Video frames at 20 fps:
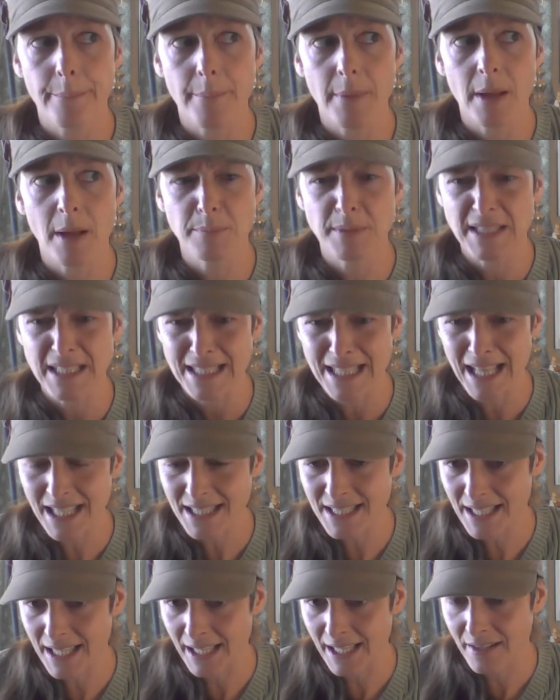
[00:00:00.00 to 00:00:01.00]

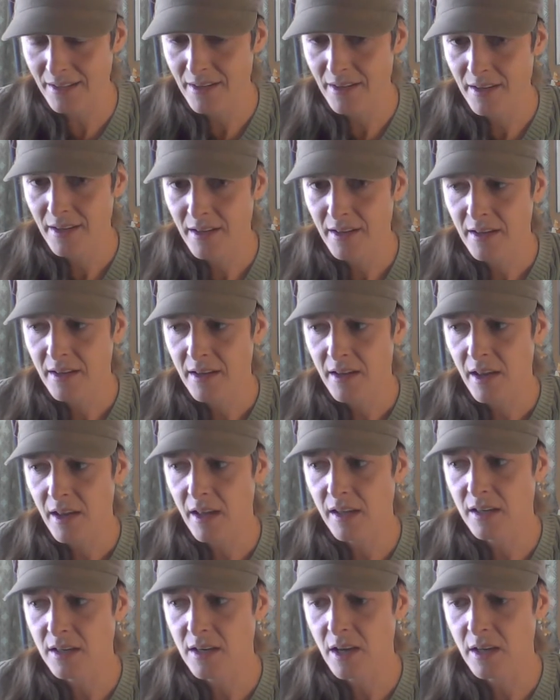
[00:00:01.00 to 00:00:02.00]
obsessing
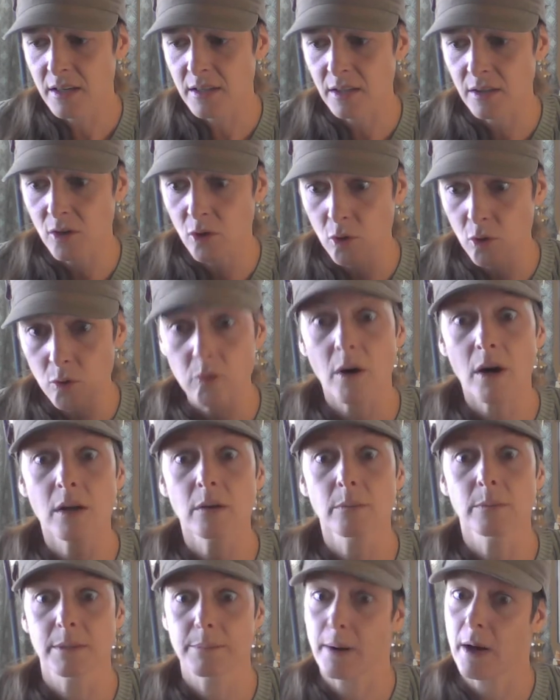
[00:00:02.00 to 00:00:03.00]
in an
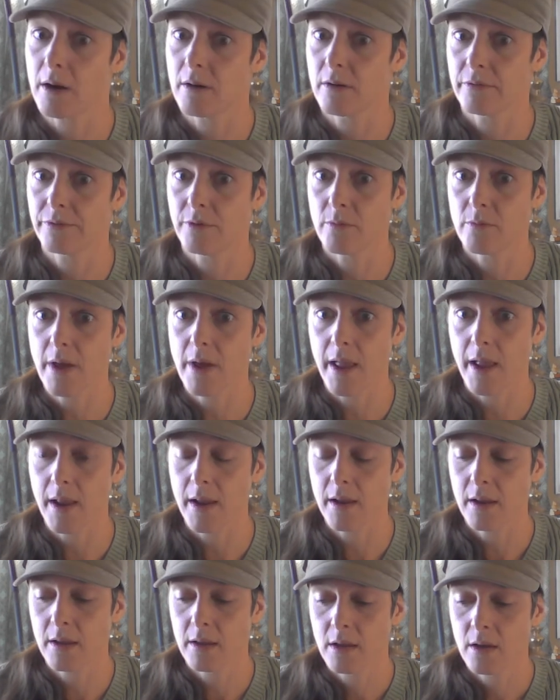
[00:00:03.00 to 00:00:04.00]
incredibly powerful
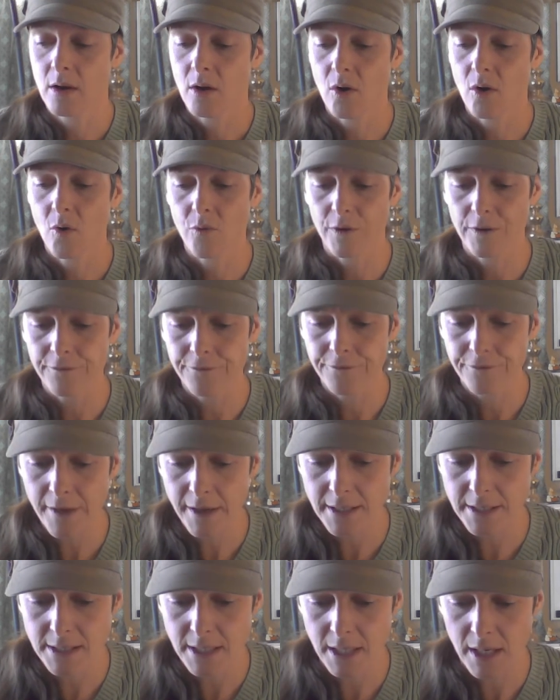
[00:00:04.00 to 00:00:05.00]
way over
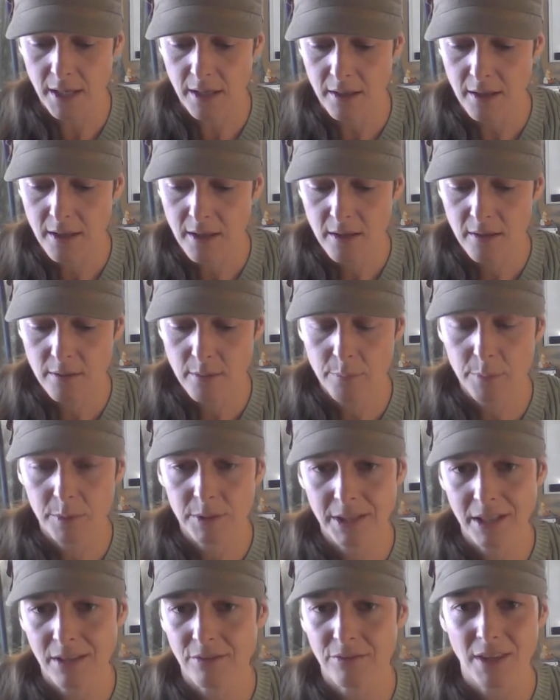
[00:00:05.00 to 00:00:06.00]
fixing the
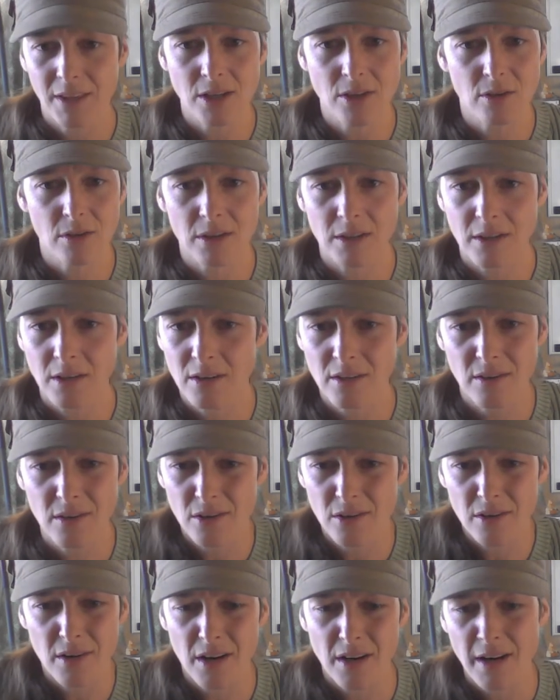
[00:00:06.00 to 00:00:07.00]
belief that you're
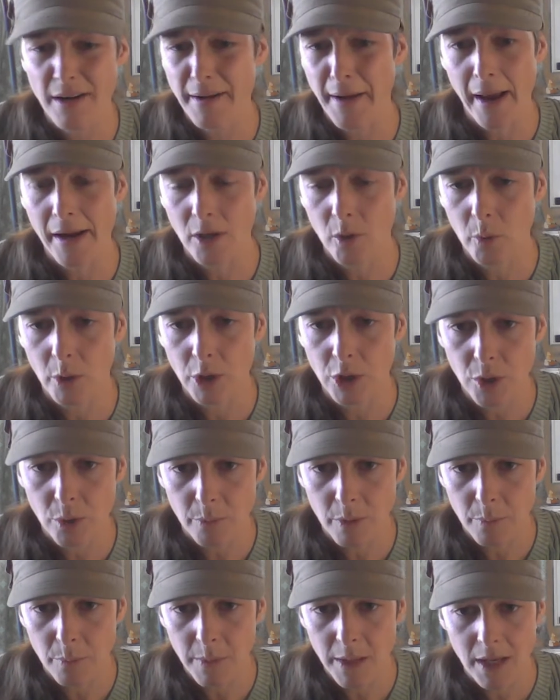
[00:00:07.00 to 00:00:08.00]
you're an inadequate
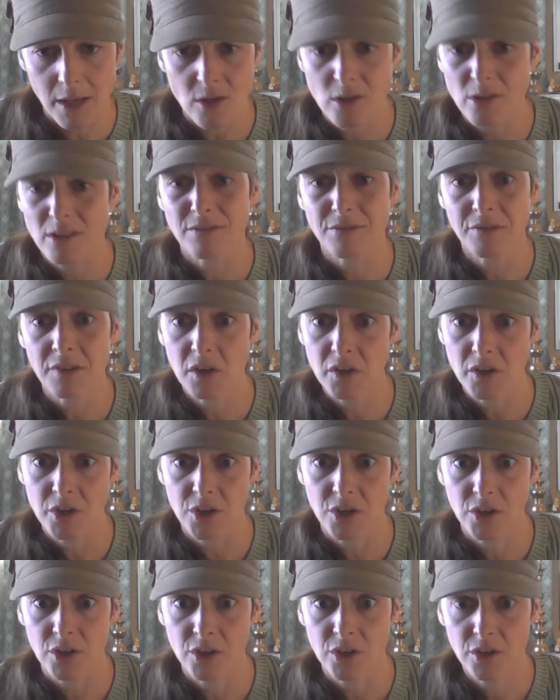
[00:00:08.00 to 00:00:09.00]
human being, you're
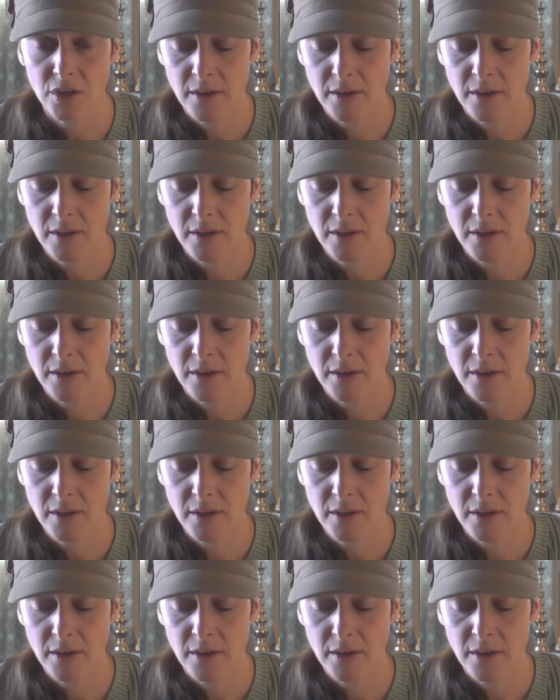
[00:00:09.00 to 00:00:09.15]
inferior.